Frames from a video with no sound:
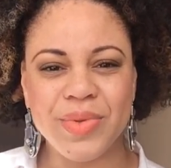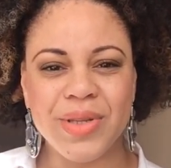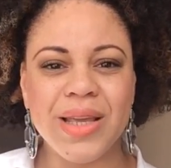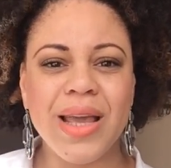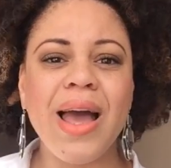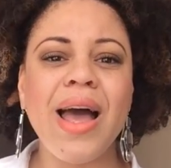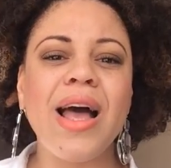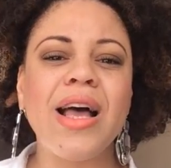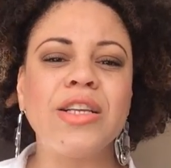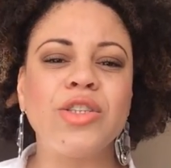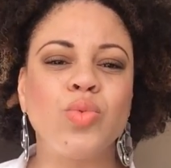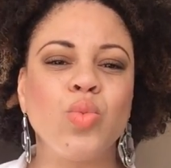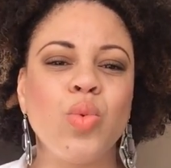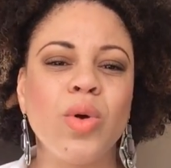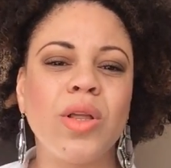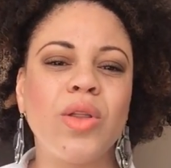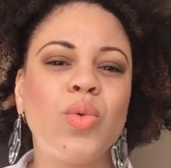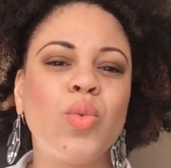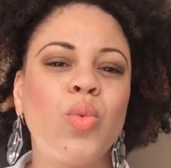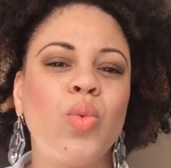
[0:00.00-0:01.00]
Yes,
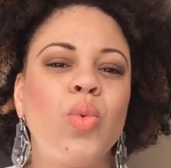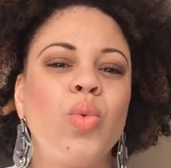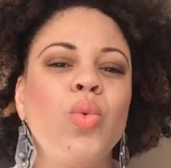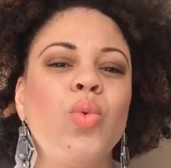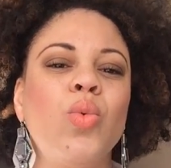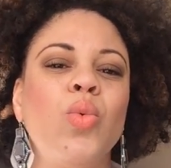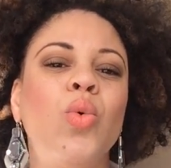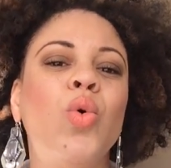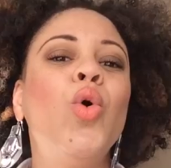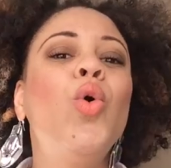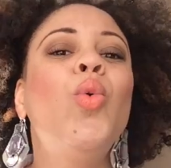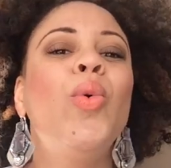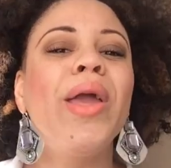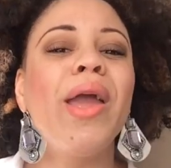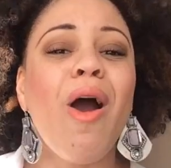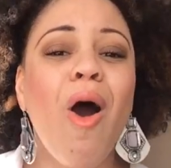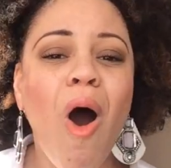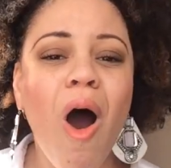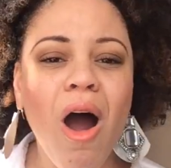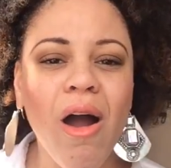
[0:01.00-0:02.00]
what who
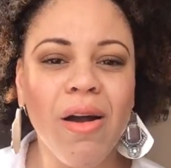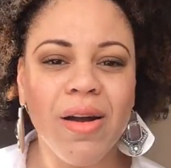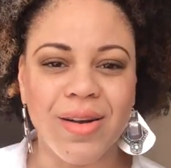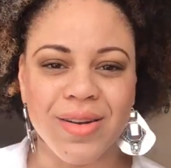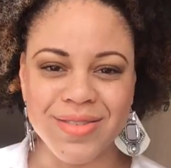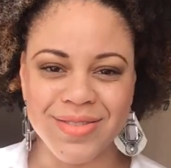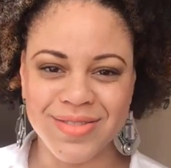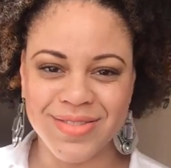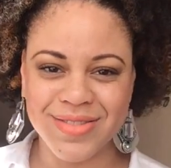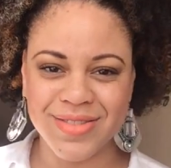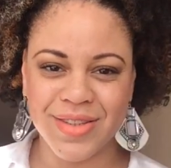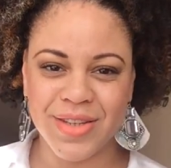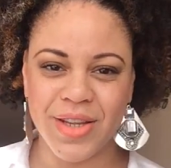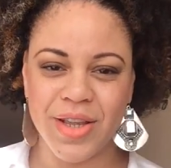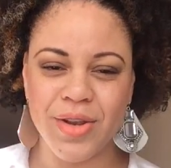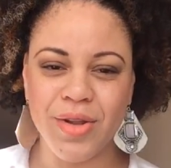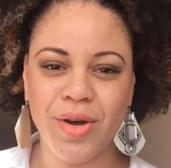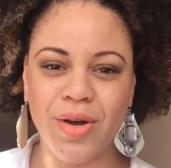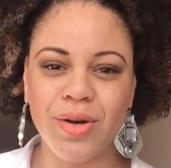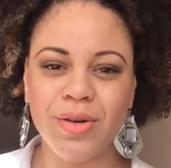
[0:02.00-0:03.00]
we are,
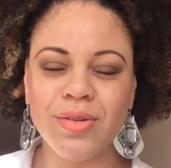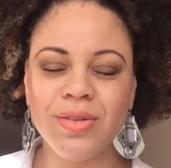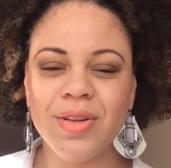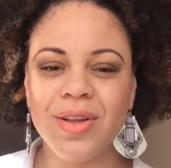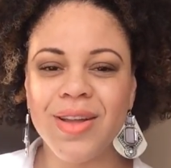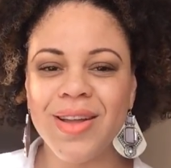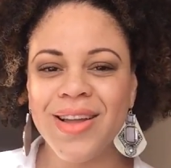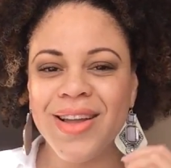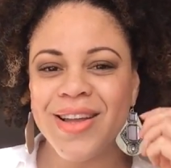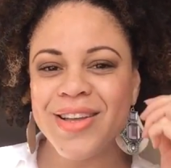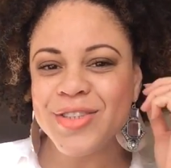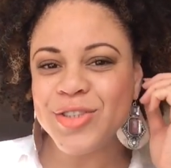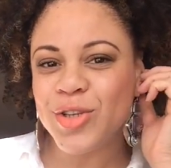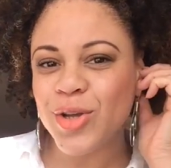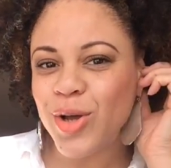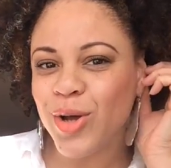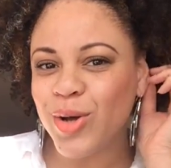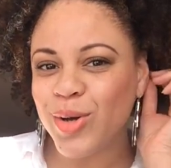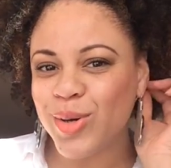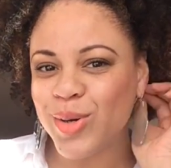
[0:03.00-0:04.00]
you know?
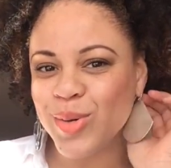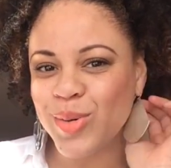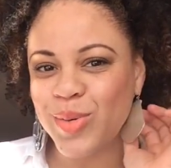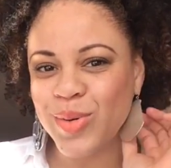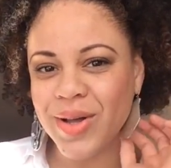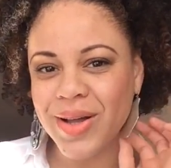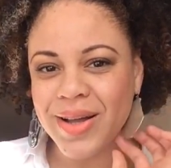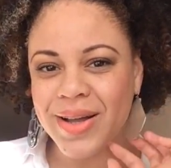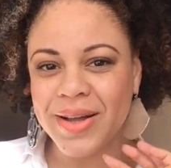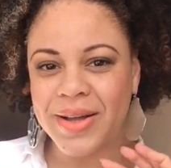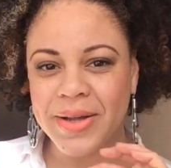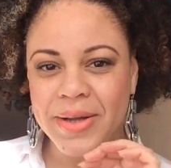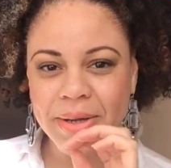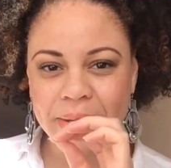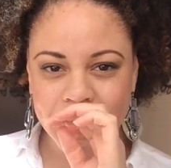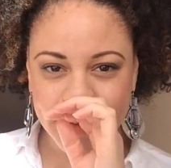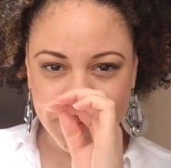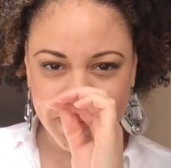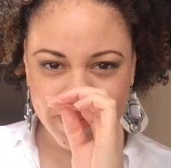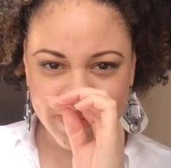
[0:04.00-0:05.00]
So
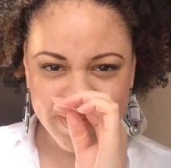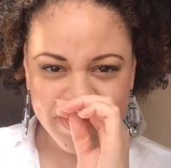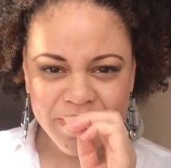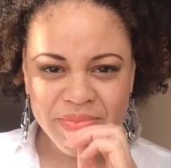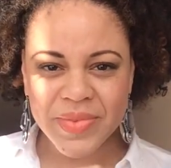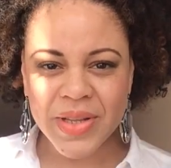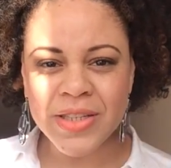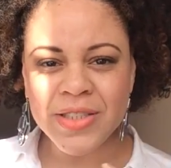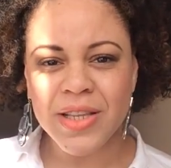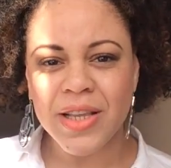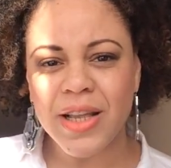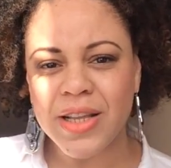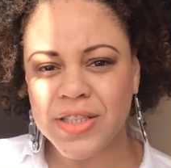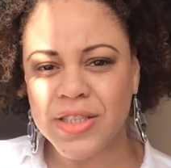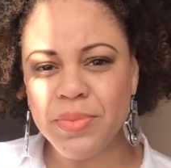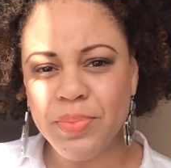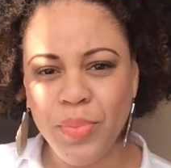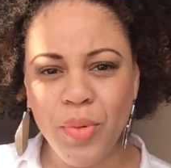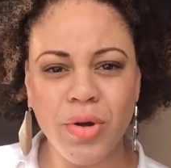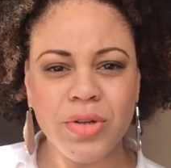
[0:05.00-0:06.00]

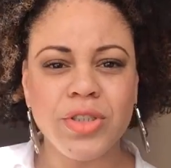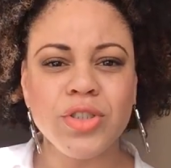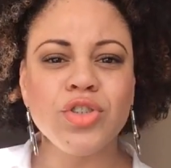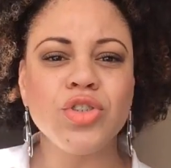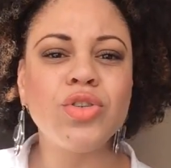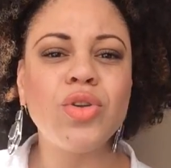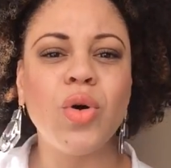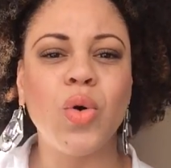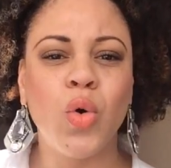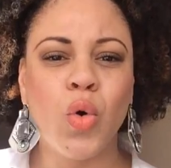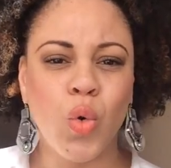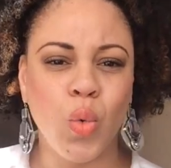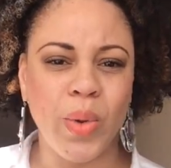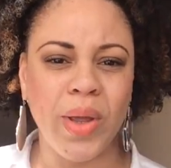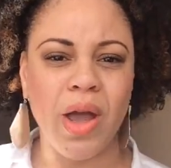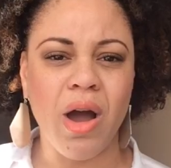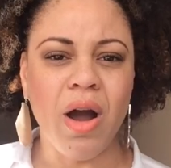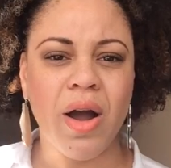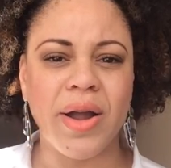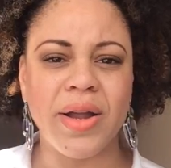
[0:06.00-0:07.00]
it's important to know who
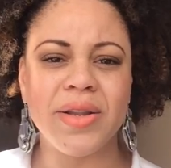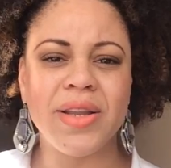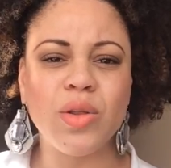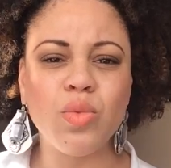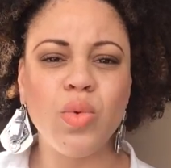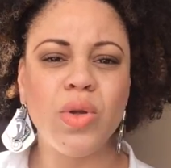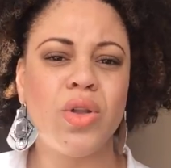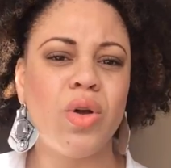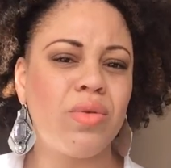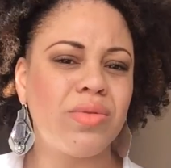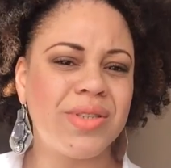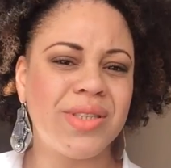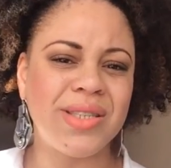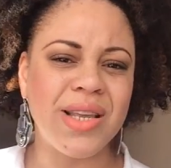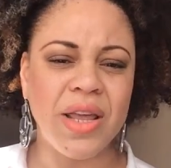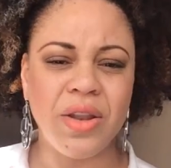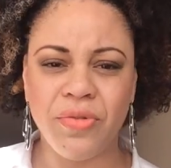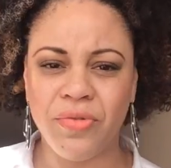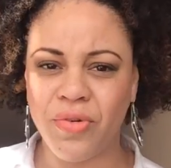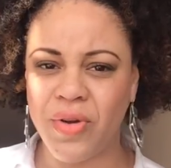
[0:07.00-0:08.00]
we are and that we don't
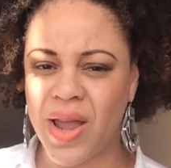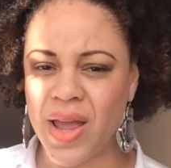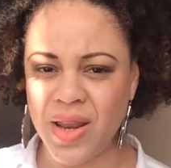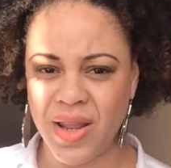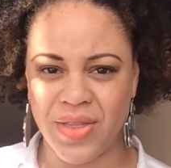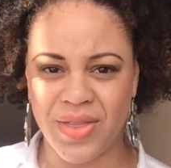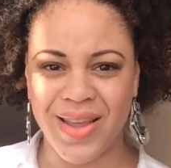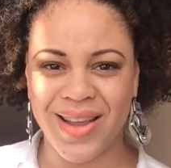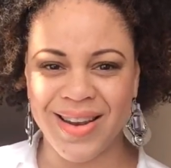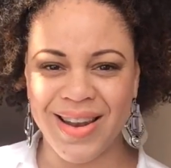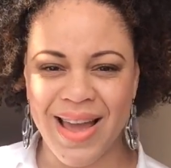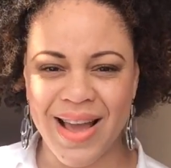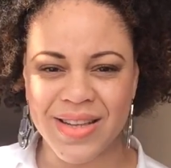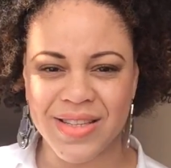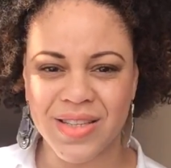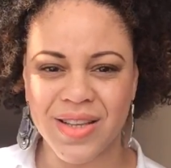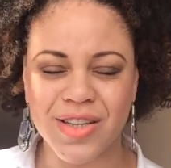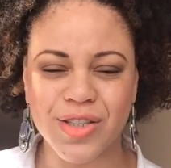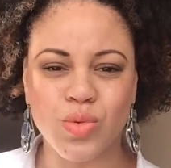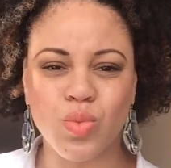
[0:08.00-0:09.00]
settle for anything
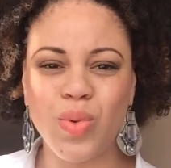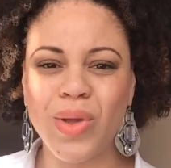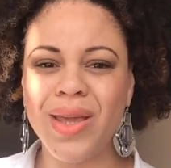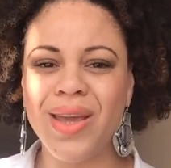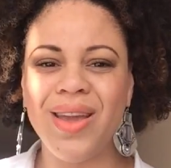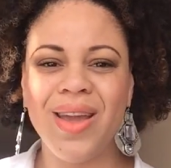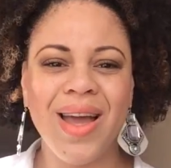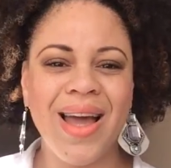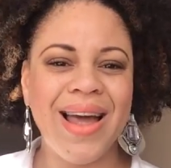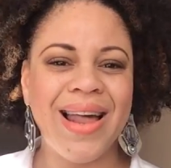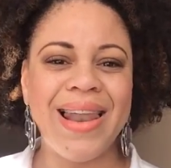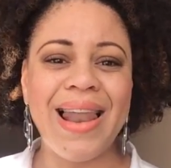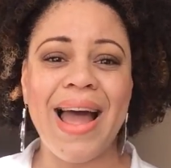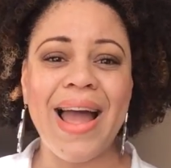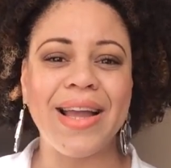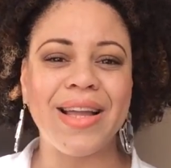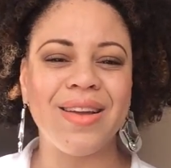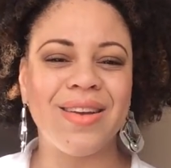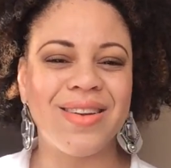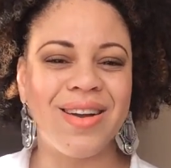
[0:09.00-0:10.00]
less, because we
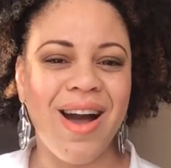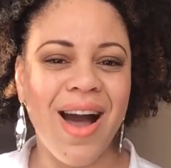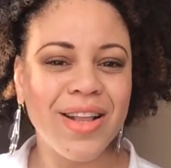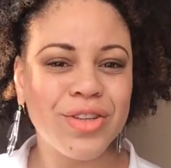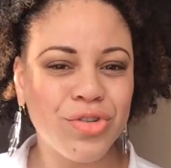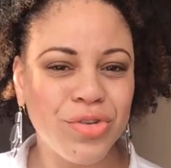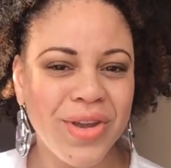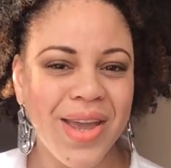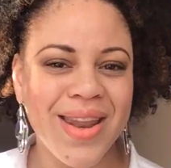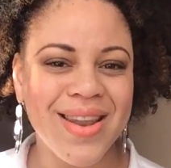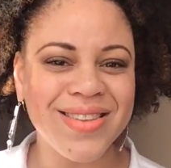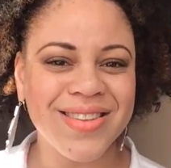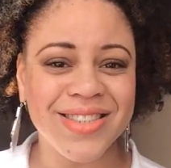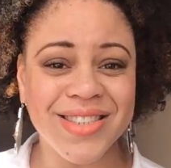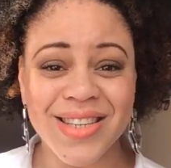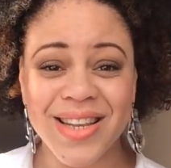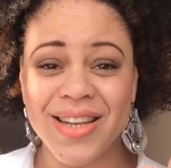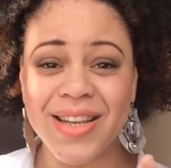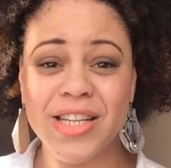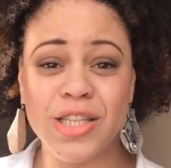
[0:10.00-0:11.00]
like God created
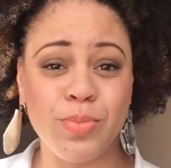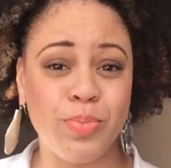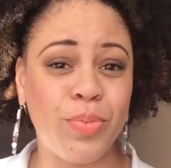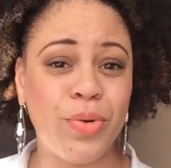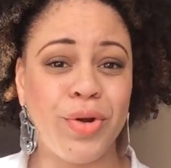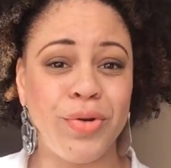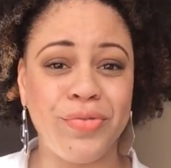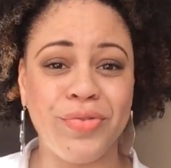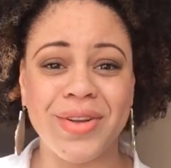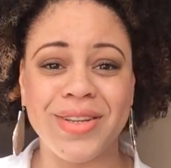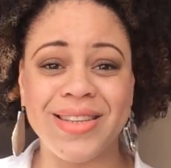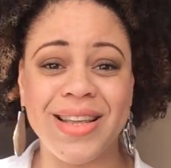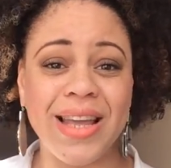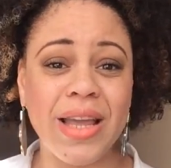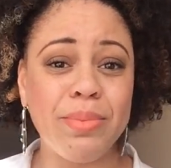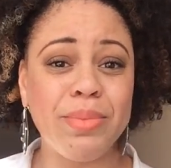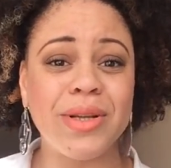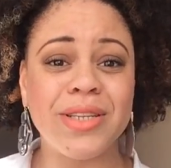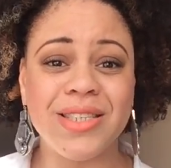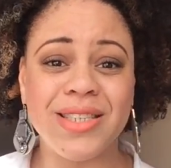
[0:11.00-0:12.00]
us in His perfect
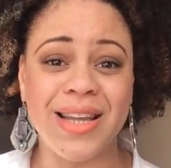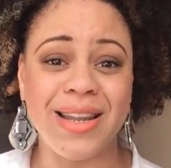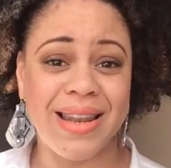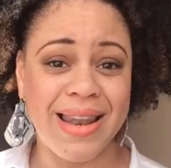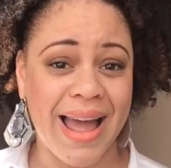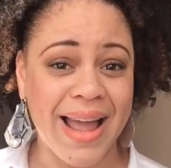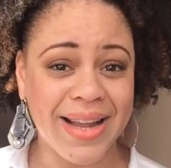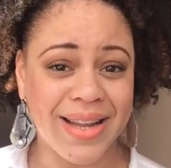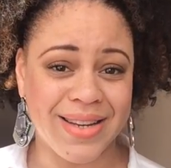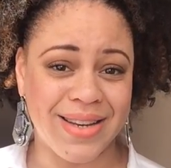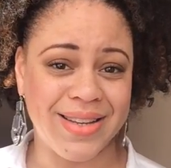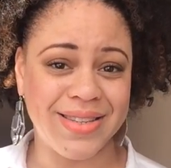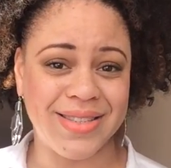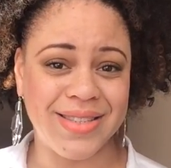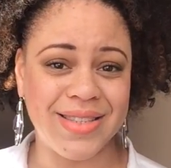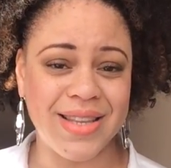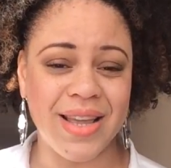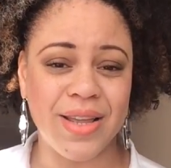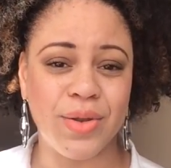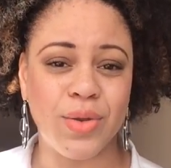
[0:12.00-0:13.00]
image and
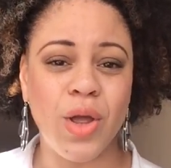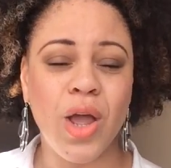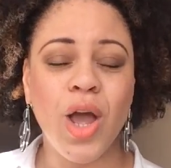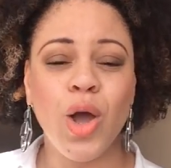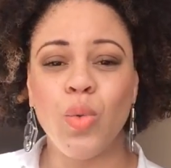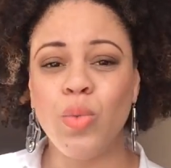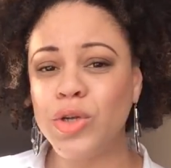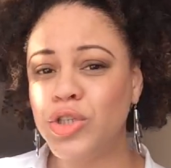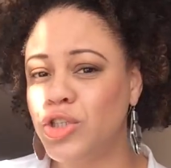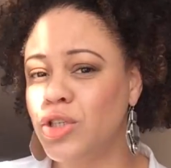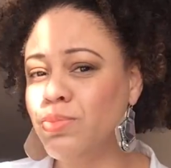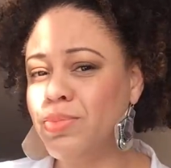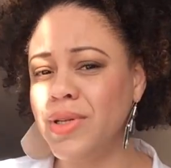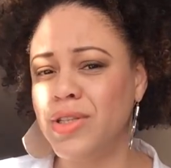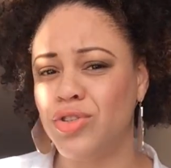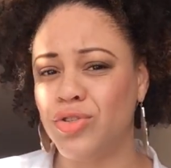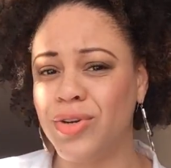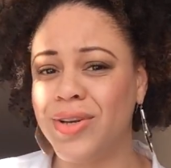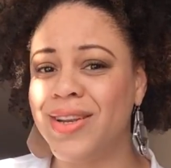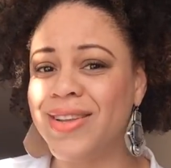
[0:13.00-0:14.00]
likeness, and we should
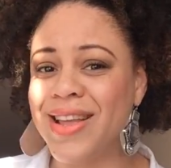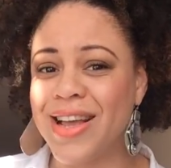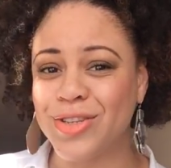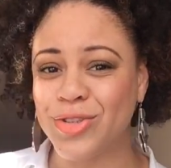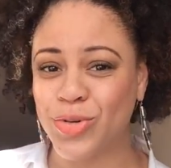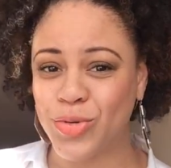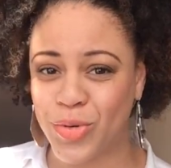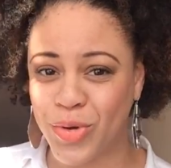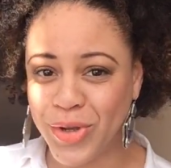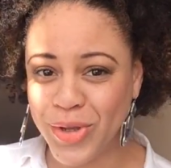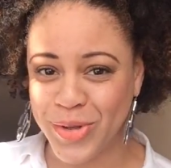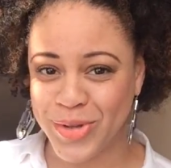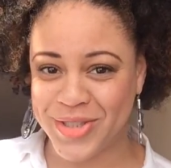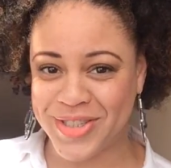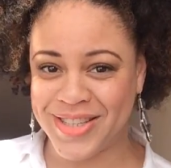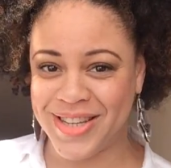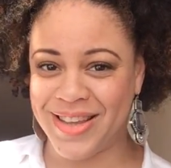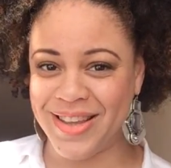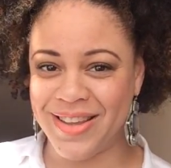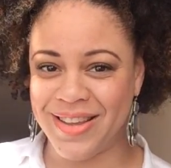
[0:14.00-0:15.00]
be treated as
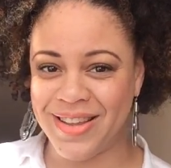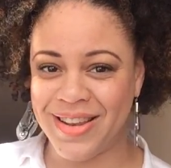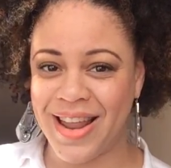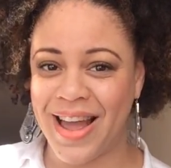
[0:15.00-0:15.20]
royalty.